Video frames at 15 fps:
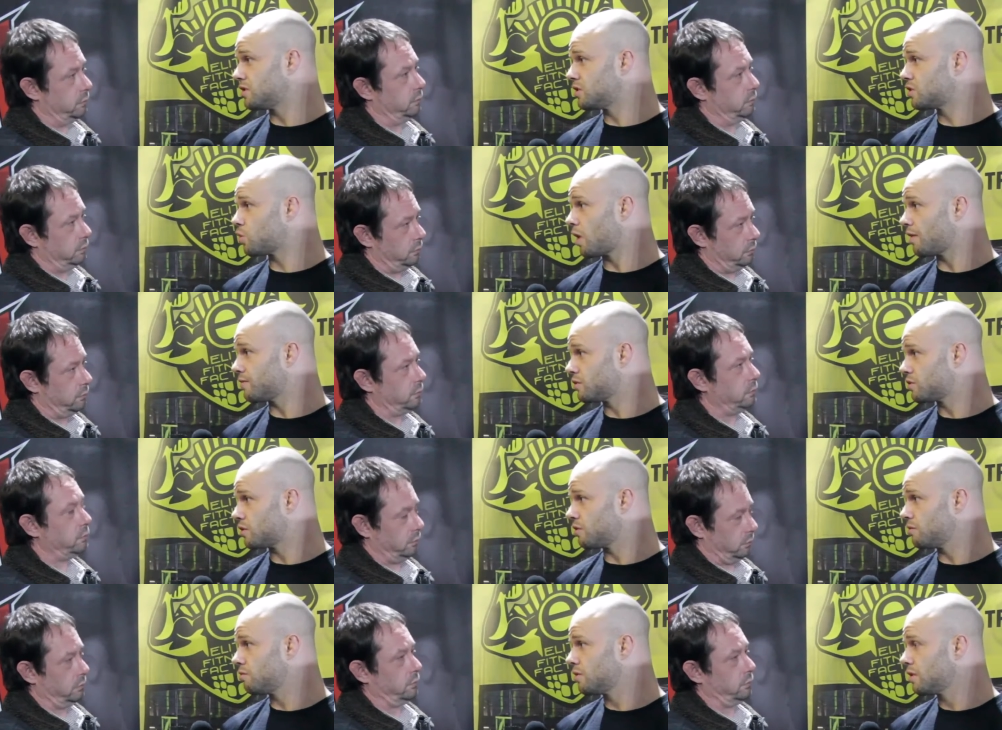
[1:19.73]
Speaker 1: He's 12 and
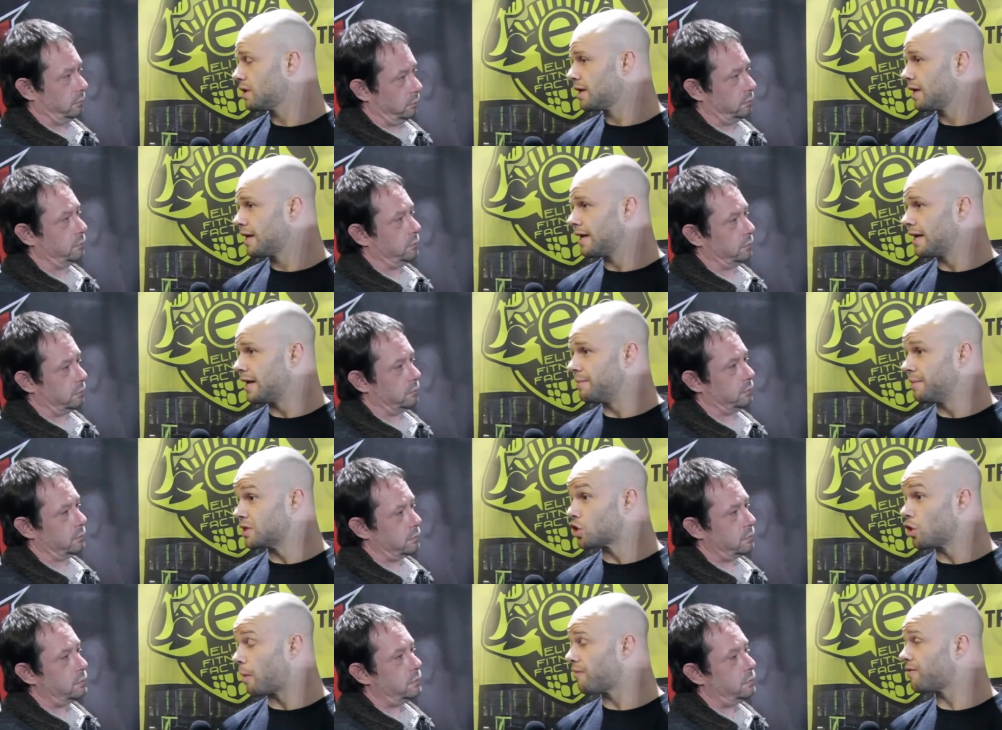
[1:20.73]
2. Um,
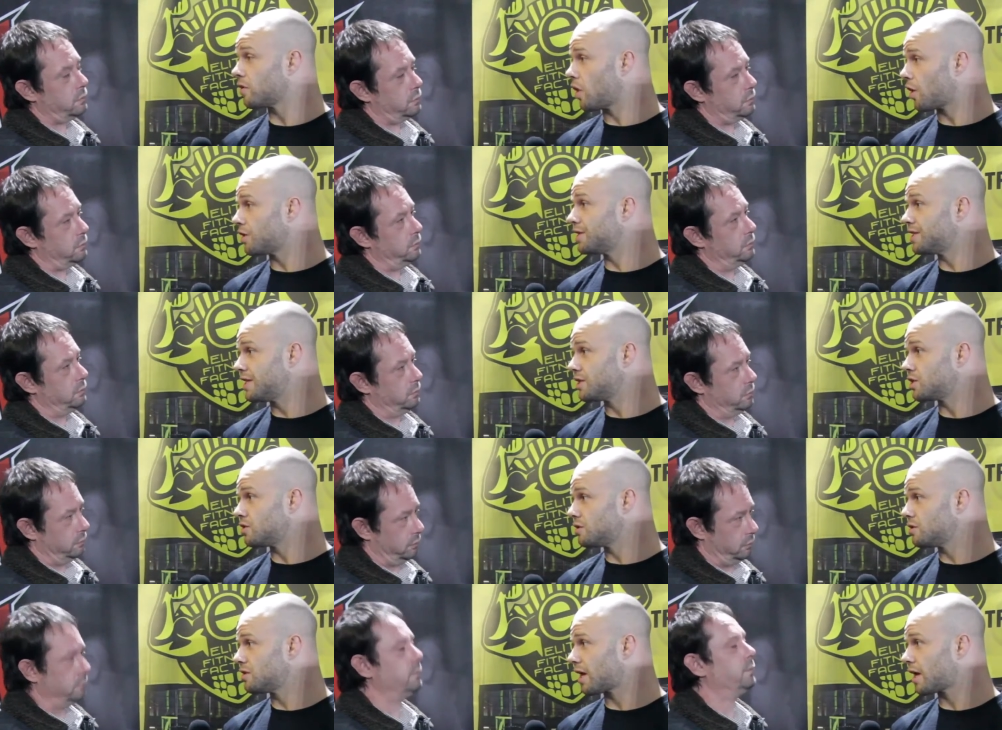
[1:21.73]
he's come off a lot of
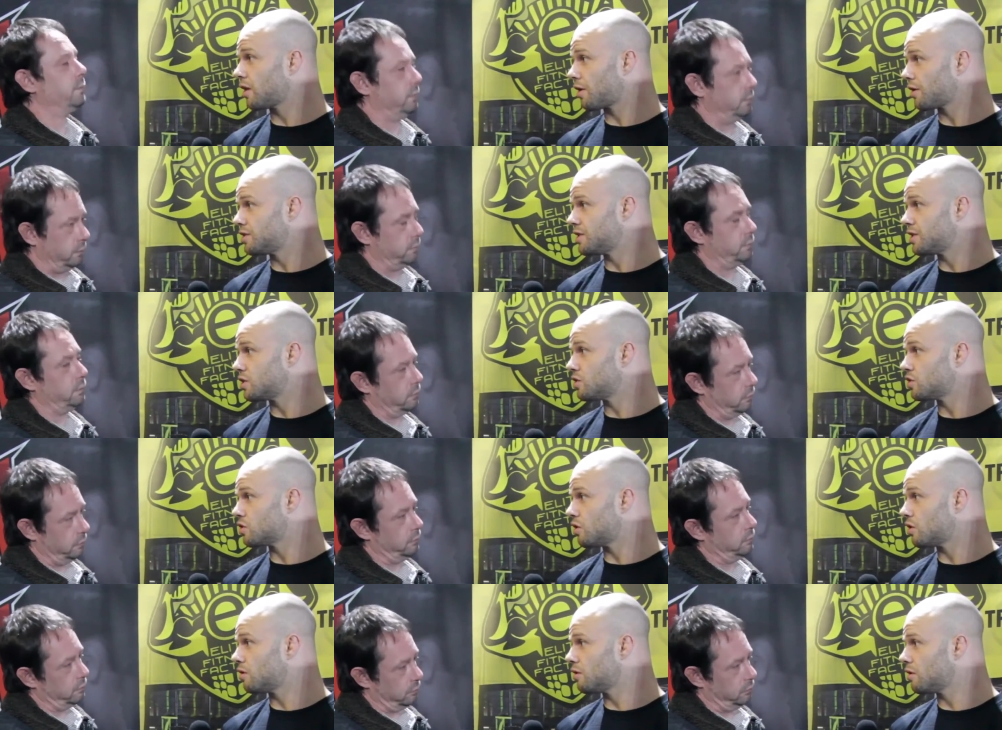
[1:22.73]
decisions. He's had a lot of decisions,
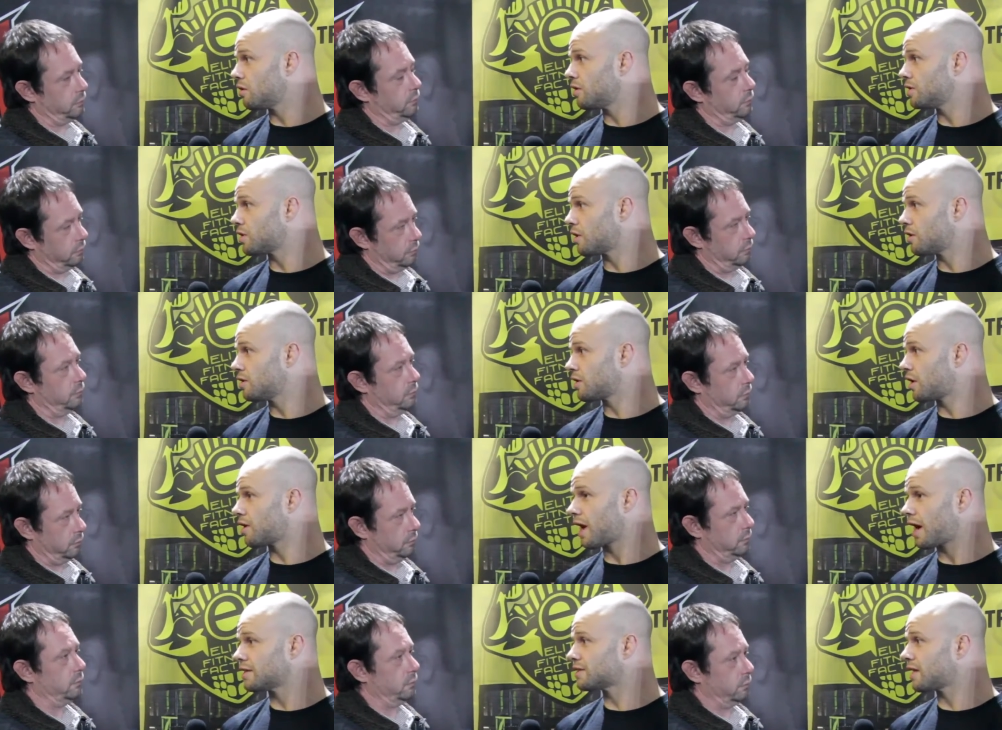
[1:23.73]
so you know he's got a, he's got
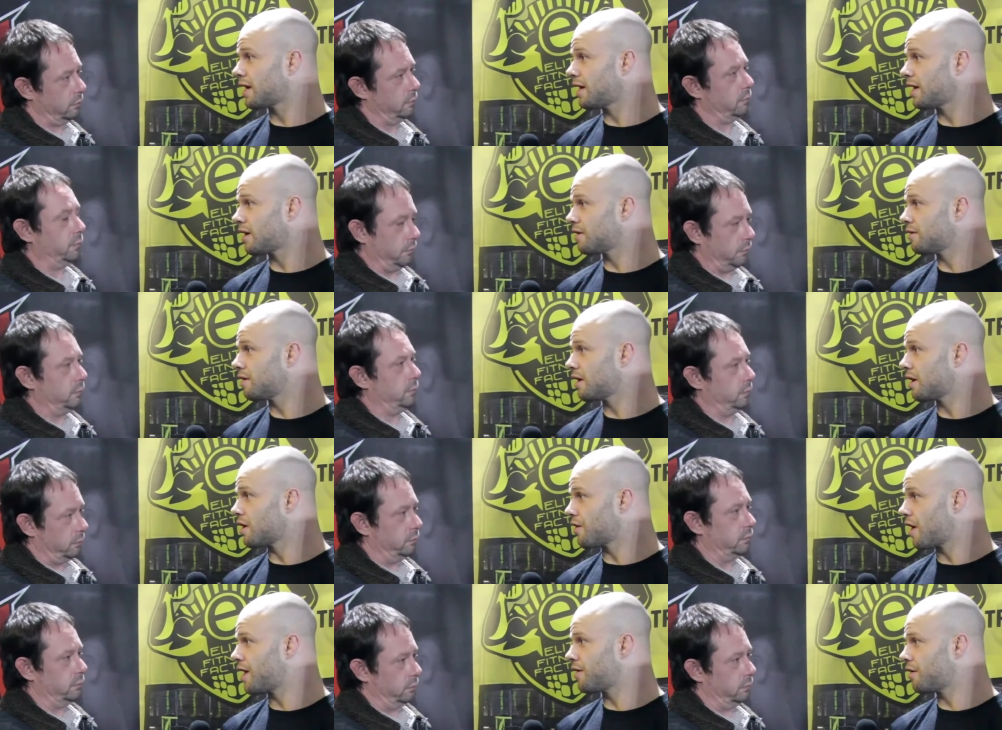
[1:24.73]
a gas tank. He can he
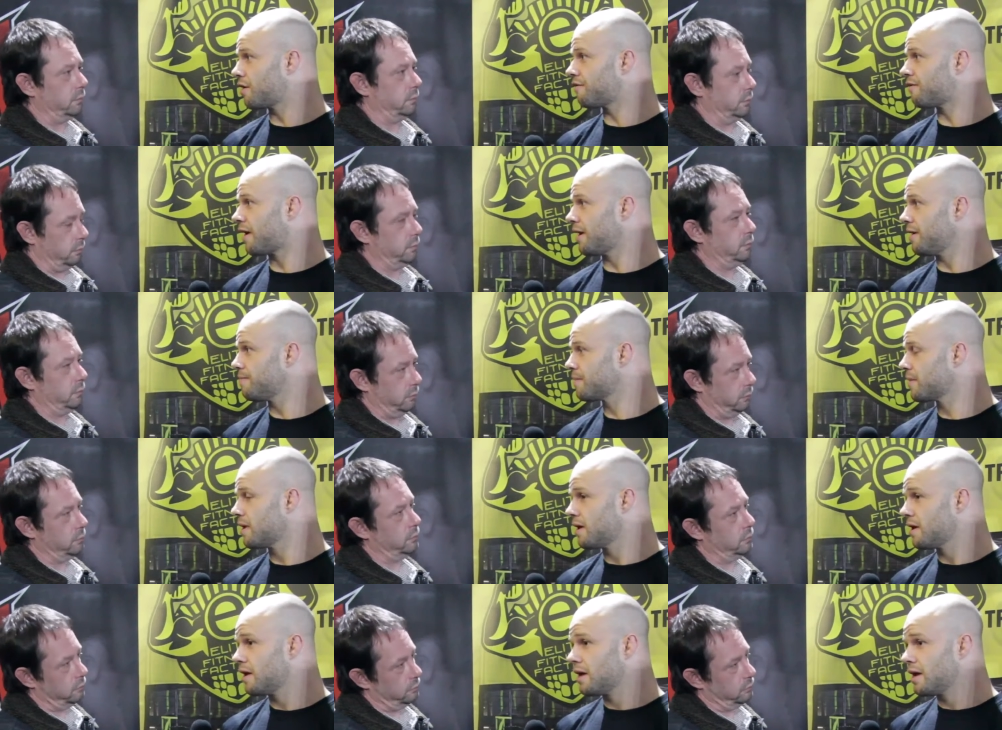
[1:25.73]
can grind out a fight.
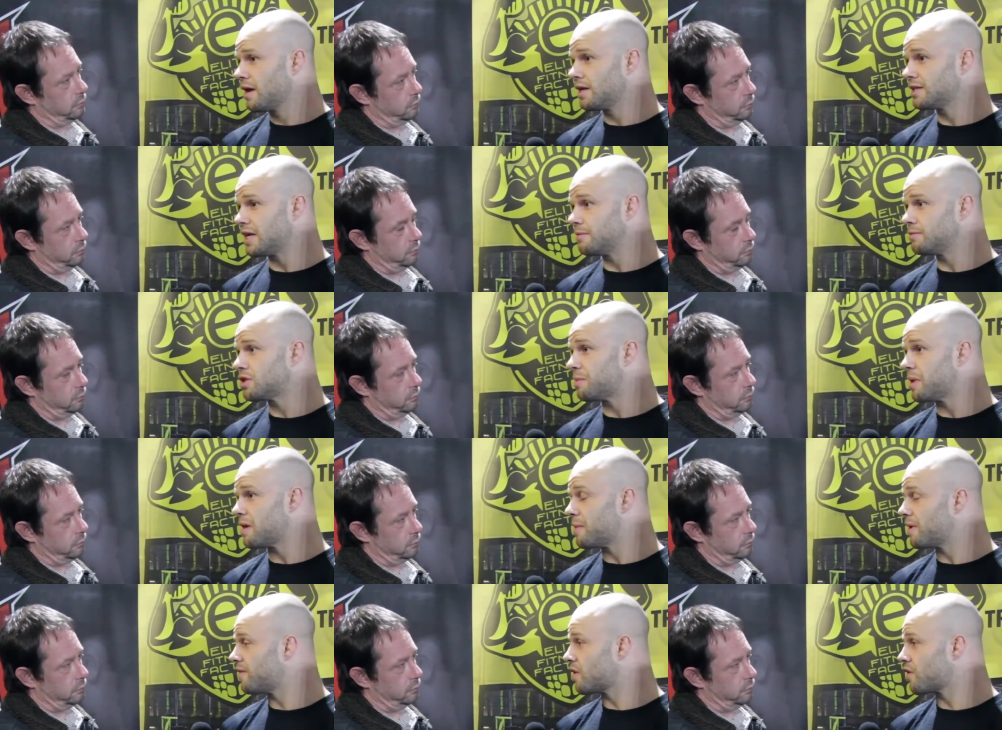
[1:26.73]
He seems to be
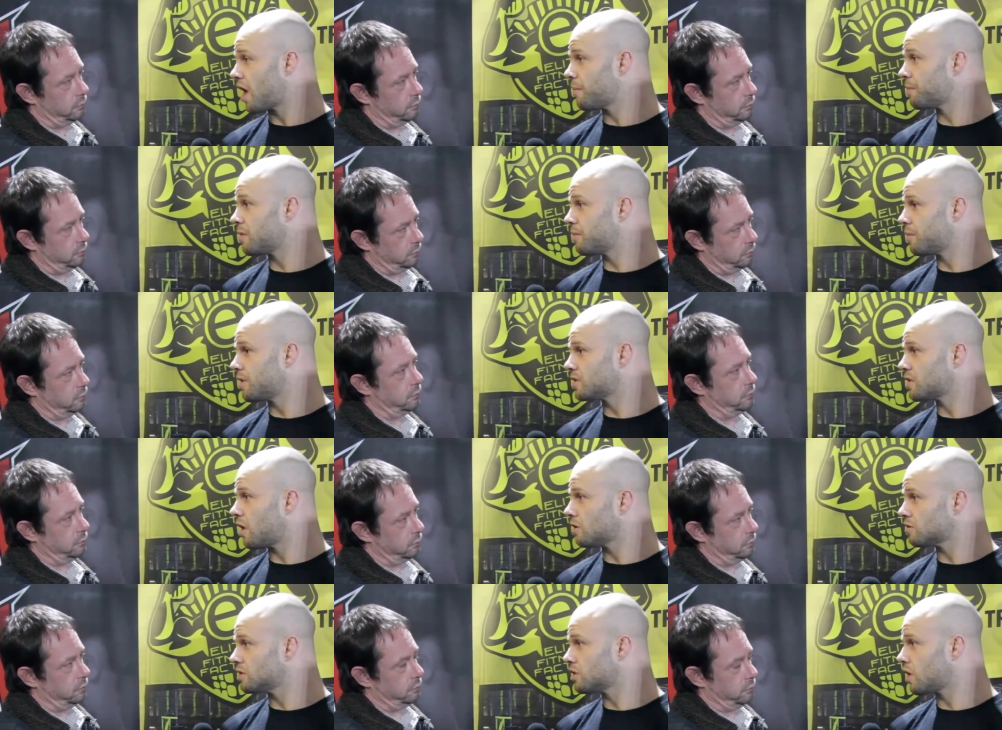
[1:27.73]
a bit of a grappler, but he's
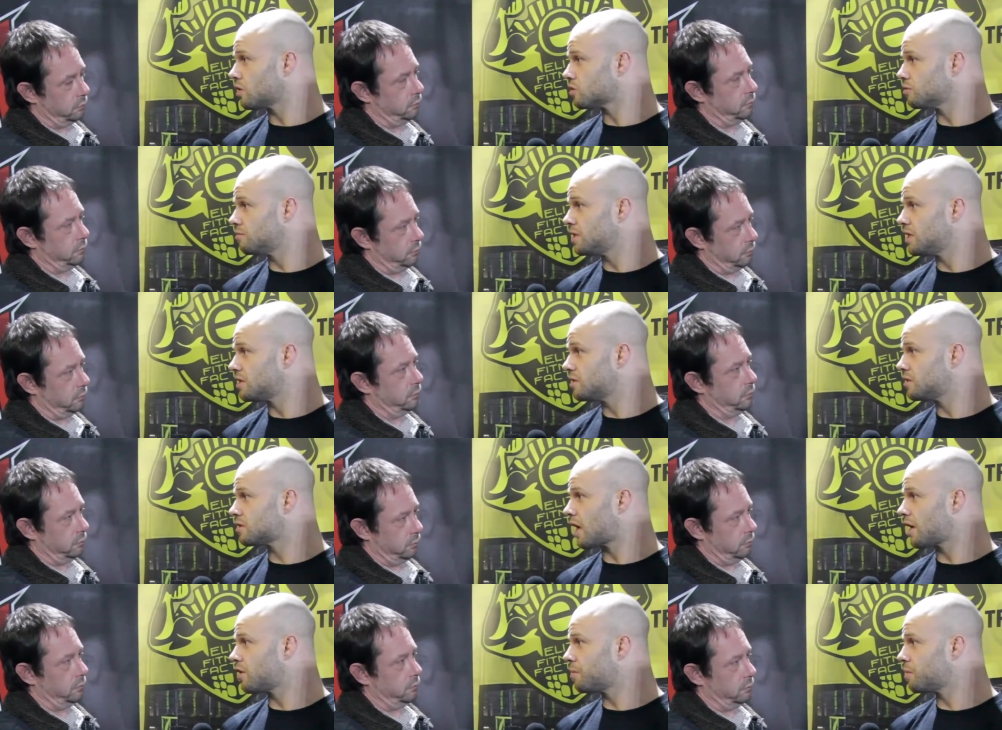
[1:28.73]
got he's got some decent
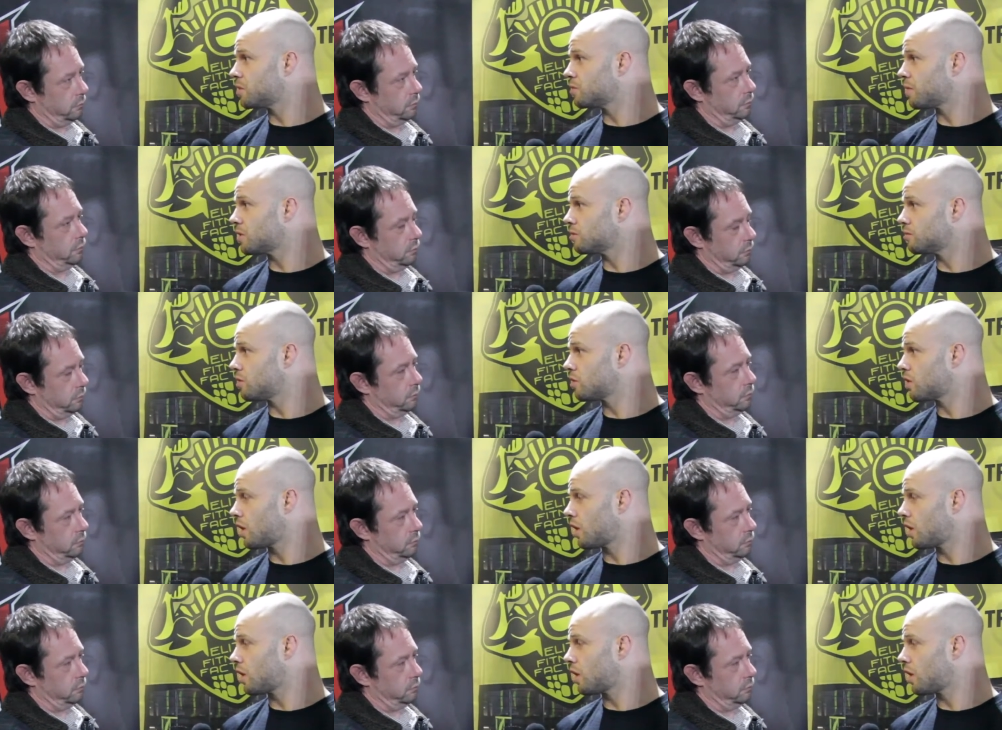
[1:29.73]
stand up as well, some good